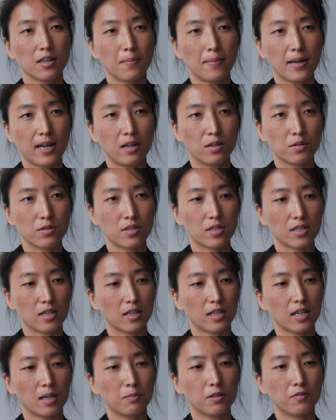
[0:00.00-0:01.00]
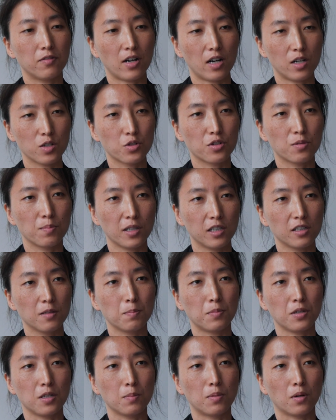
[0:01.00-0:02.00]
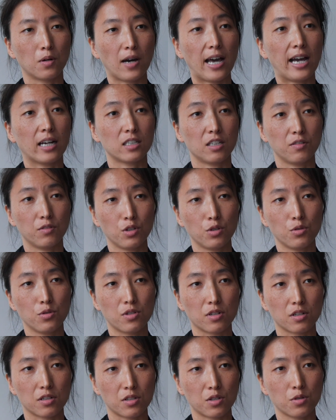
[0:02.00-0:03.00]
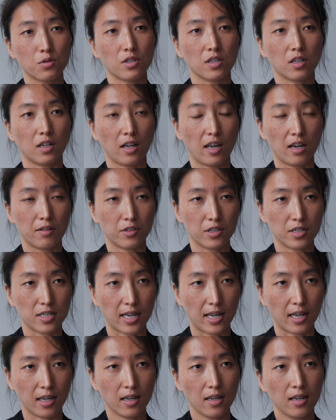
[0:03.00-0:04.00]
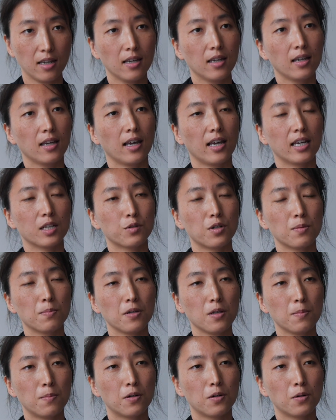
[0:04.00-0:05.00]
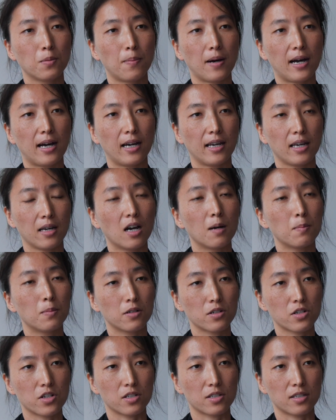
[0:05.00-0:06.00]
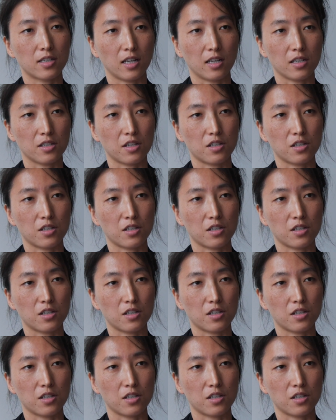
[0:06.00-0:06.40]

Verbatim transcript: about a couple of 100 million people, active users, using it every day. And when people buy purchase things,